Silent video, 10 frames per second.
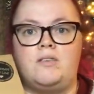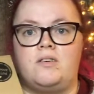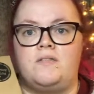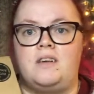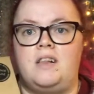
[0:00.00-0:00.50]

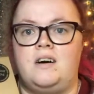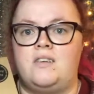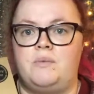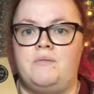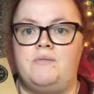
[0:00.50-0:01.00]
Obviously, last
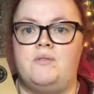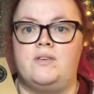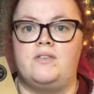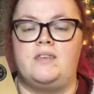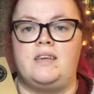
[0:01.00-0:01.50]
month
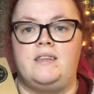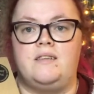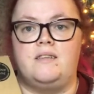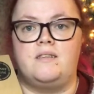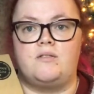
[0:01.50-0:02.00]
was the
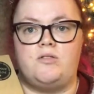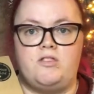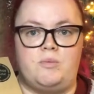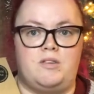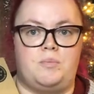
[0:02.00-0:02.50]

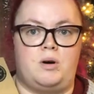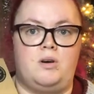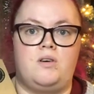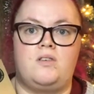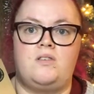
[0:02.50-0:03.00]
Christmas
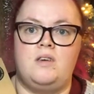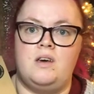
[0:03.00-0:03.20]
box,